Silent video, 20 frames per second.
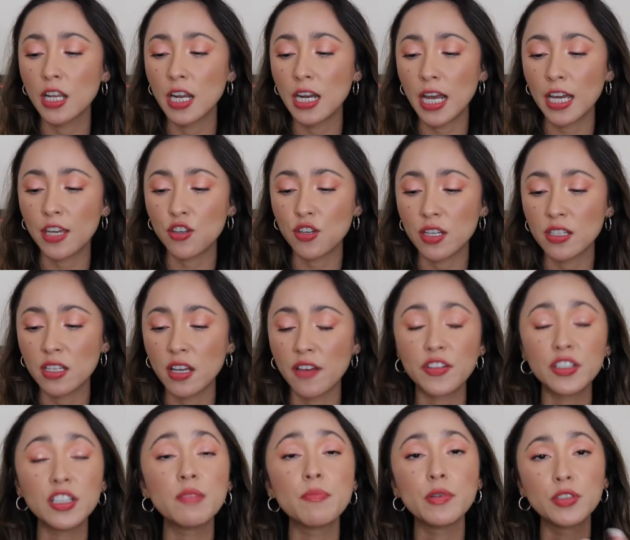Like, you can
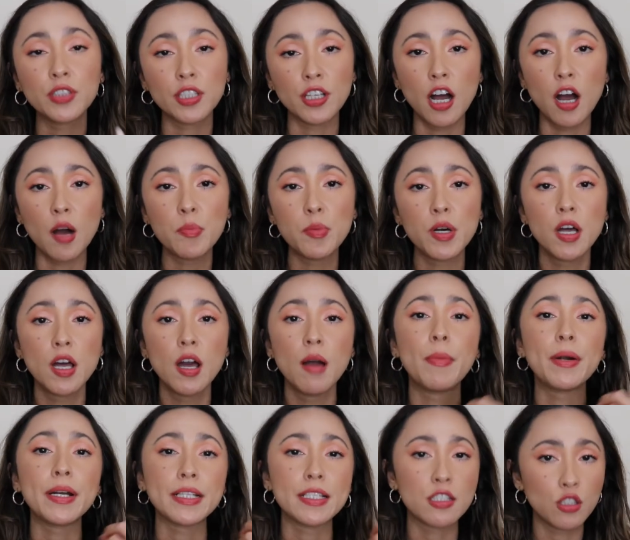definitely build it up,
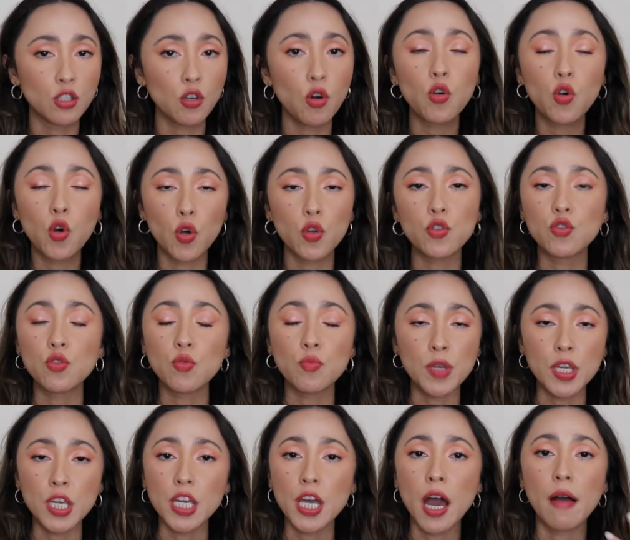but it's still going to
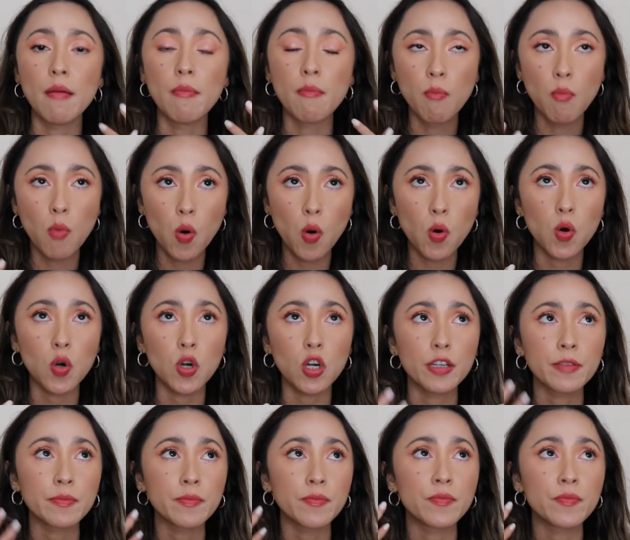be a
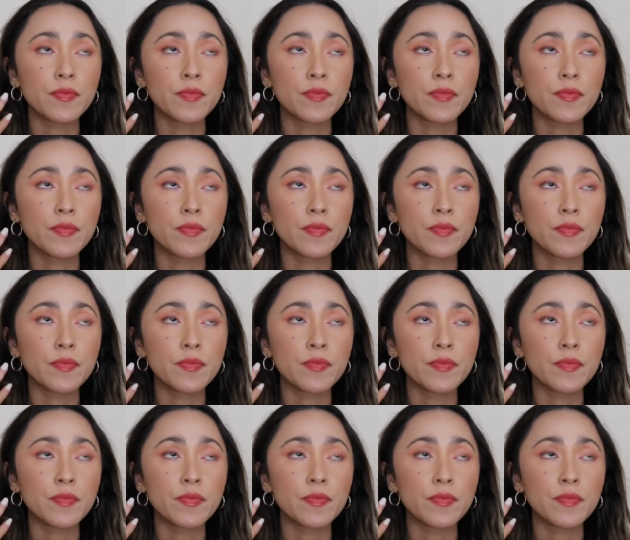more